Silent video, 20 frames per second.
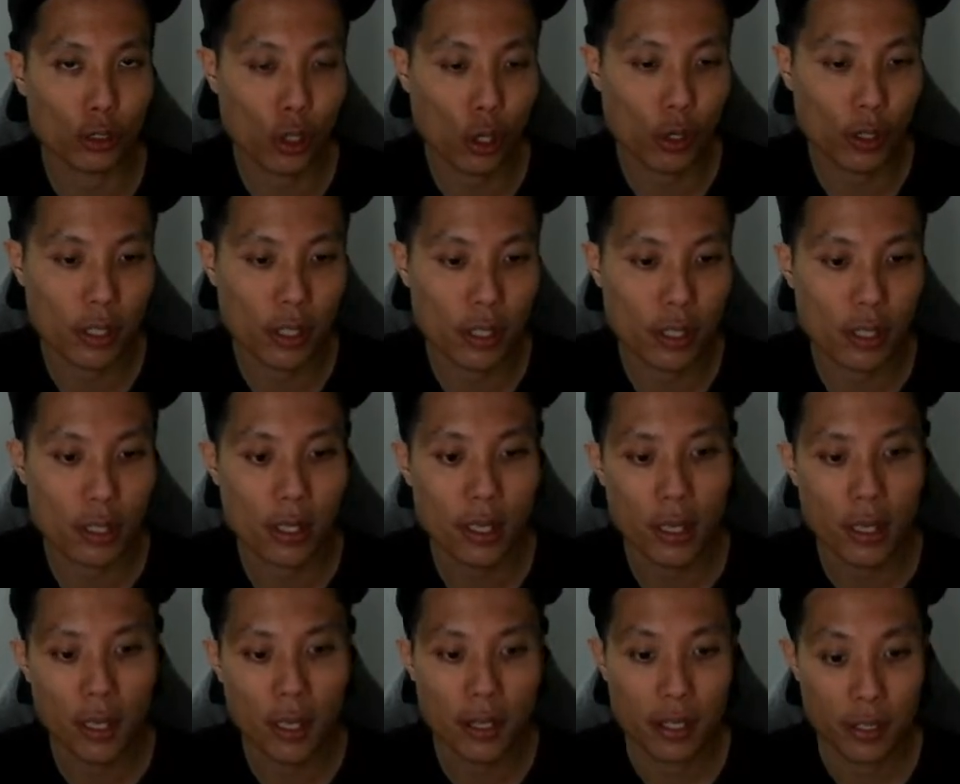Tony
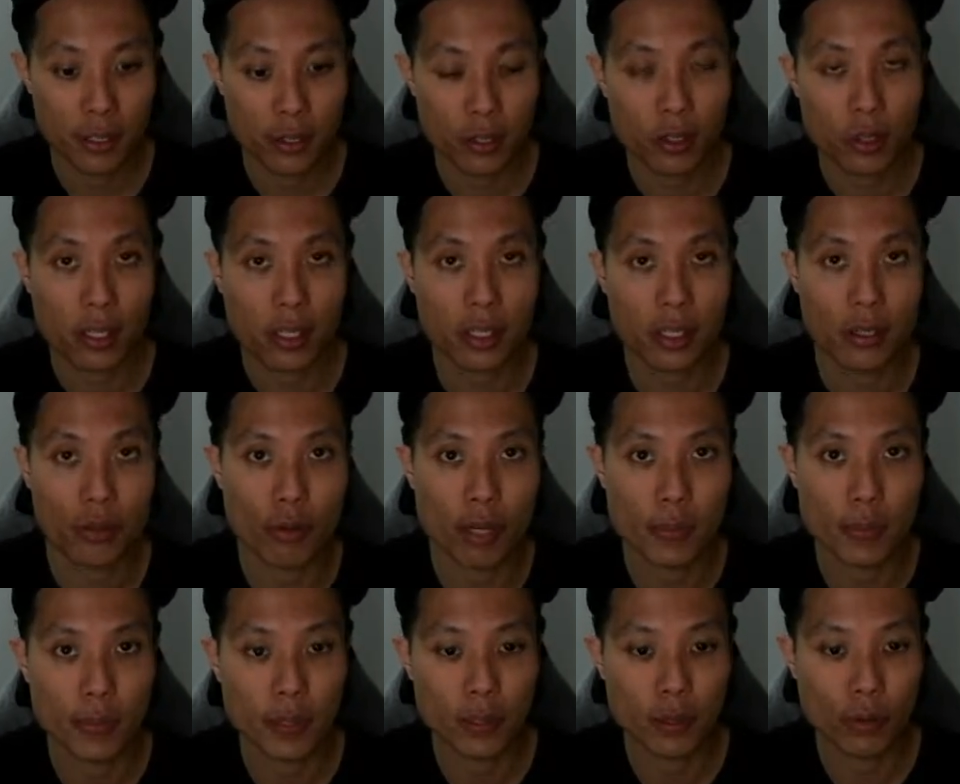installed in the
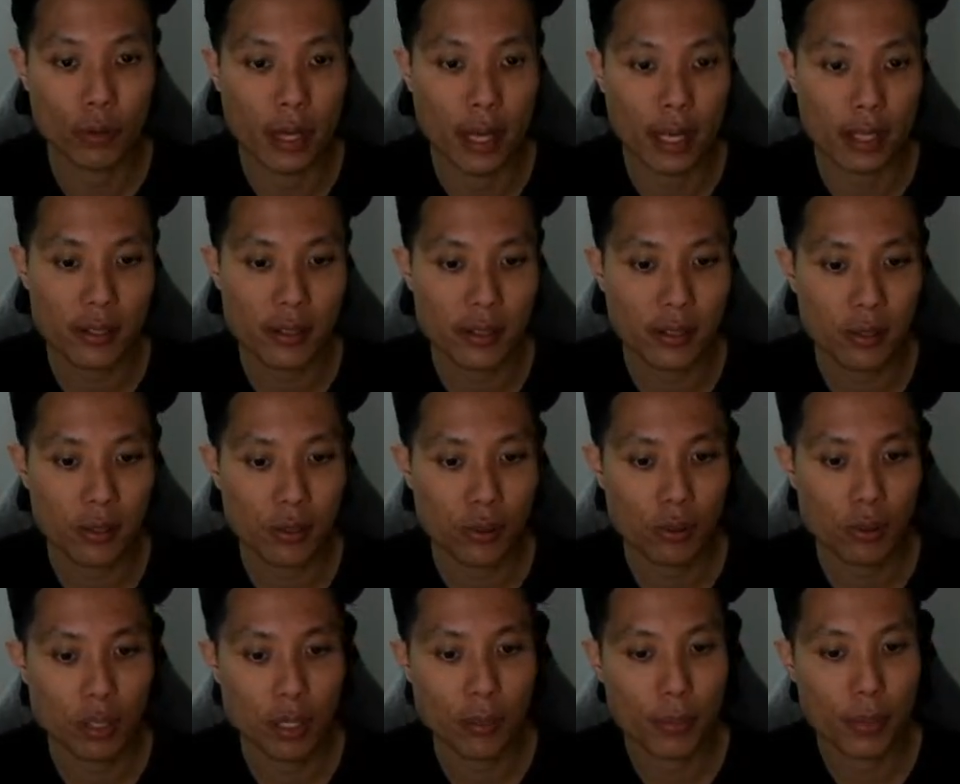Raspbian OS,
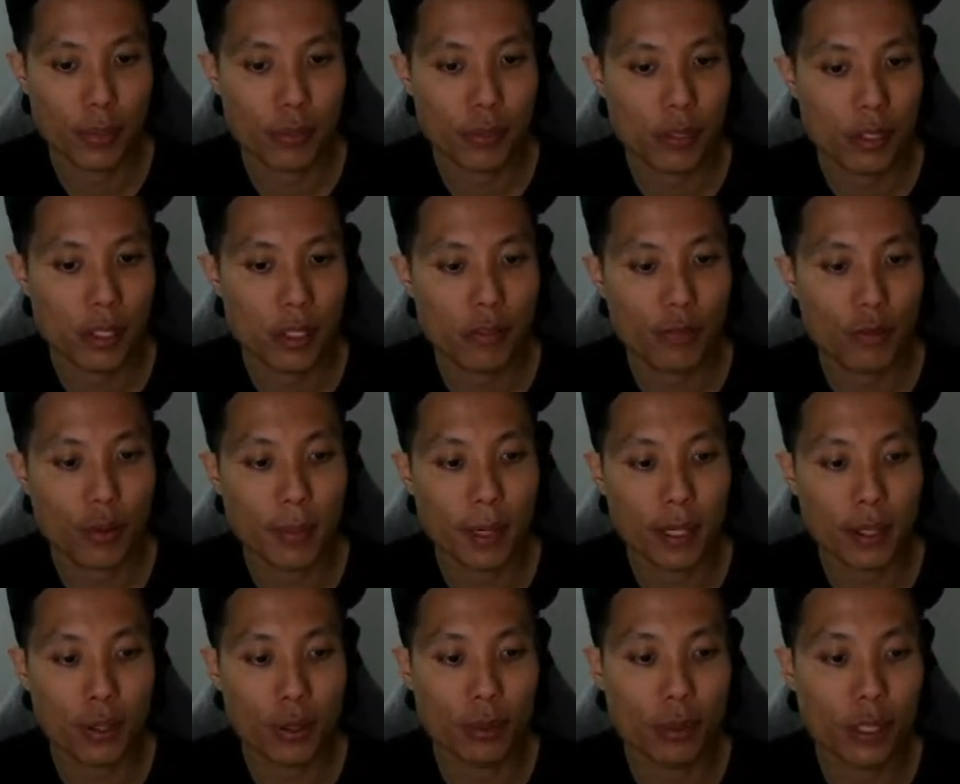so I'll be using it for my
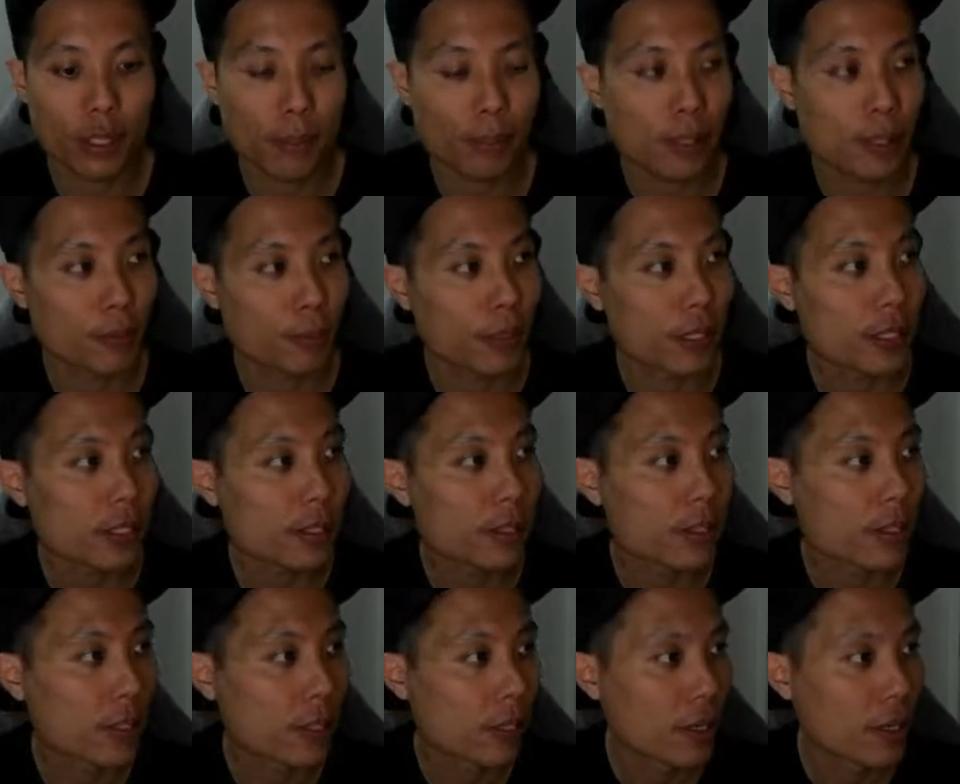coding purpose.